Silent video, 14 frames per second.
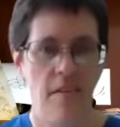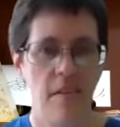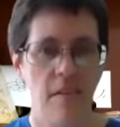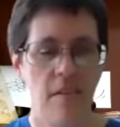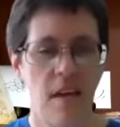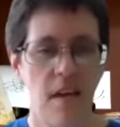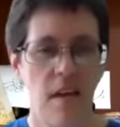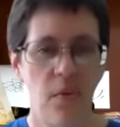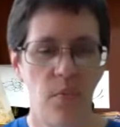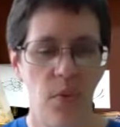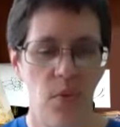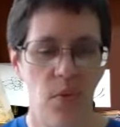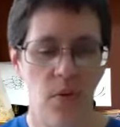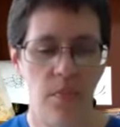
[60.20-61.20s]
And the second
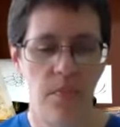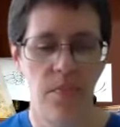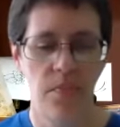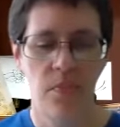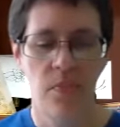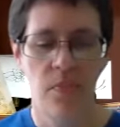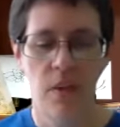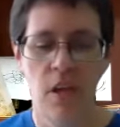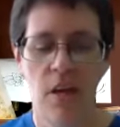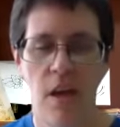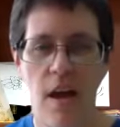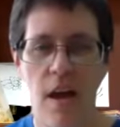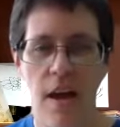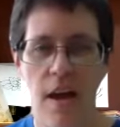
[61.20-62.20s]
poem
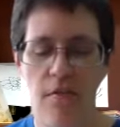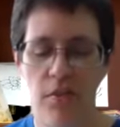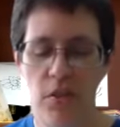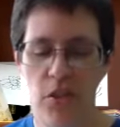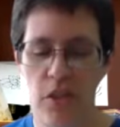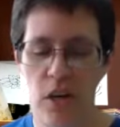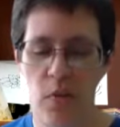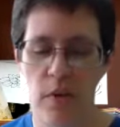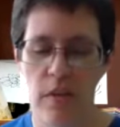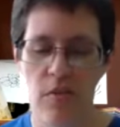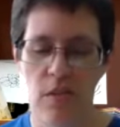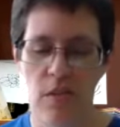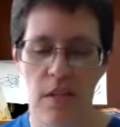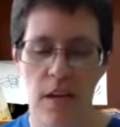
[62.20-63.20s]
I have to share with
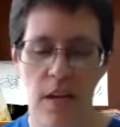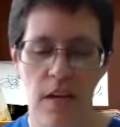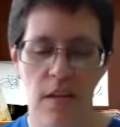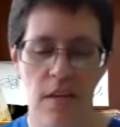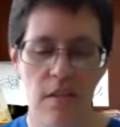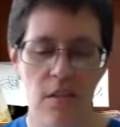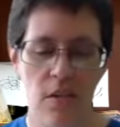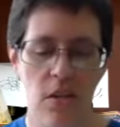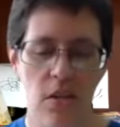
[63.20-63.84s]
you today is